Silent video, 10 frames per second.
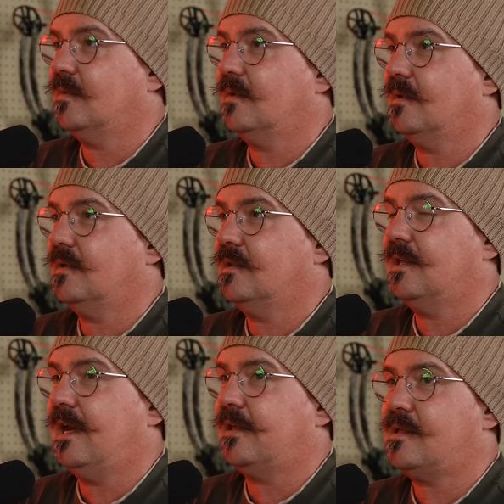uh,
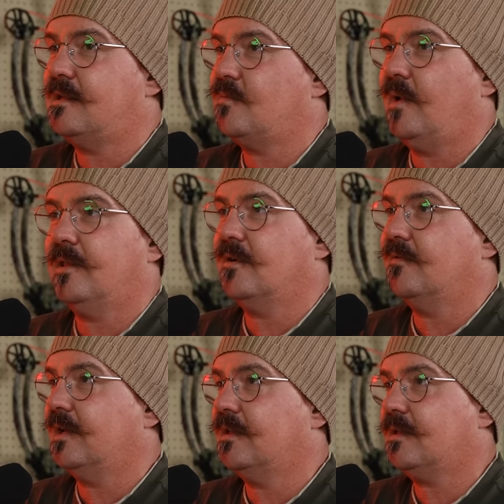as these weather
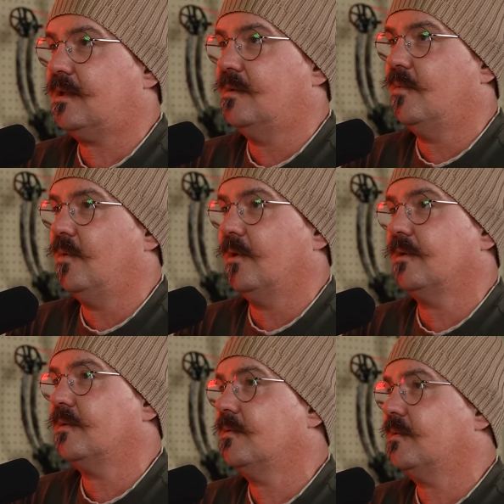events get
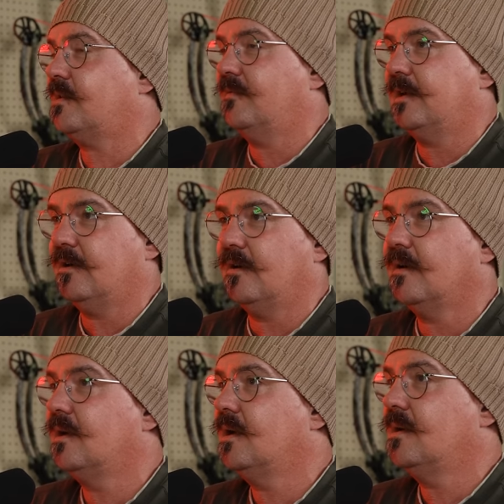more severe,
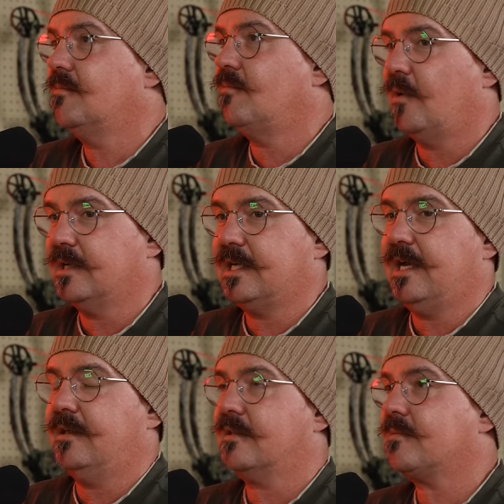more
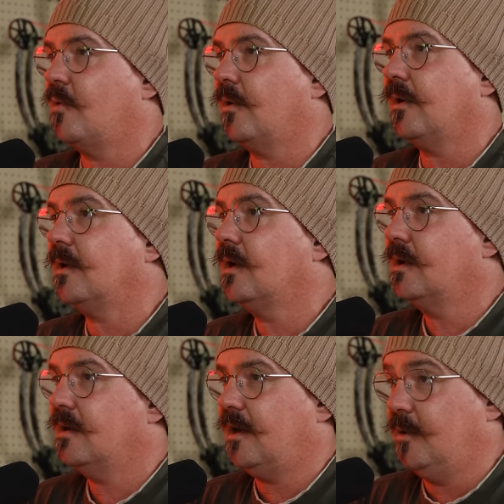intense, more
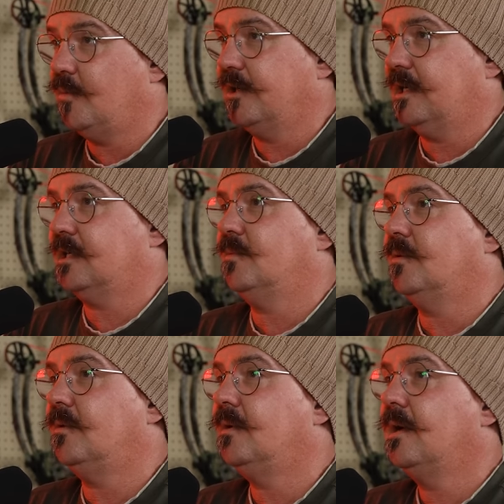
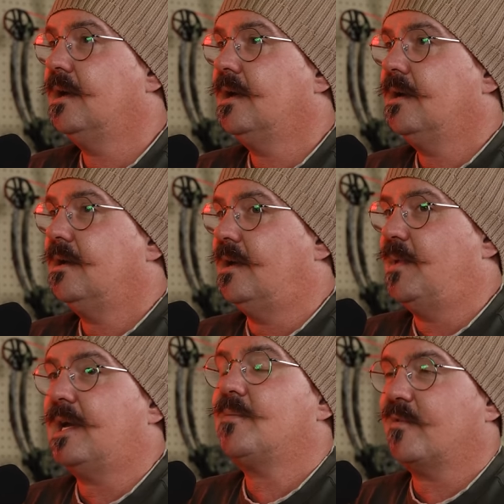unpredictable it
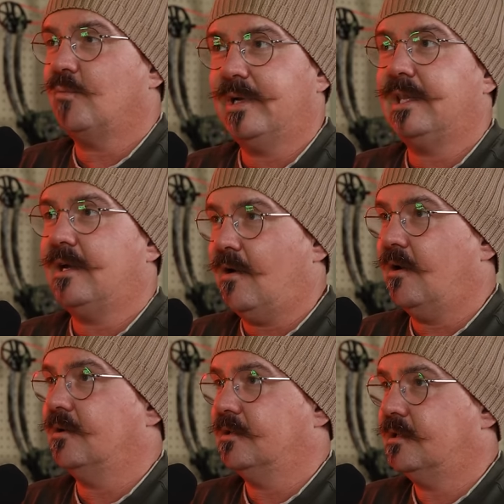becomes really
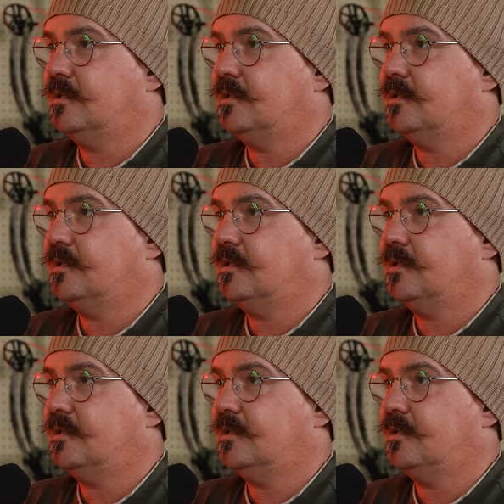hard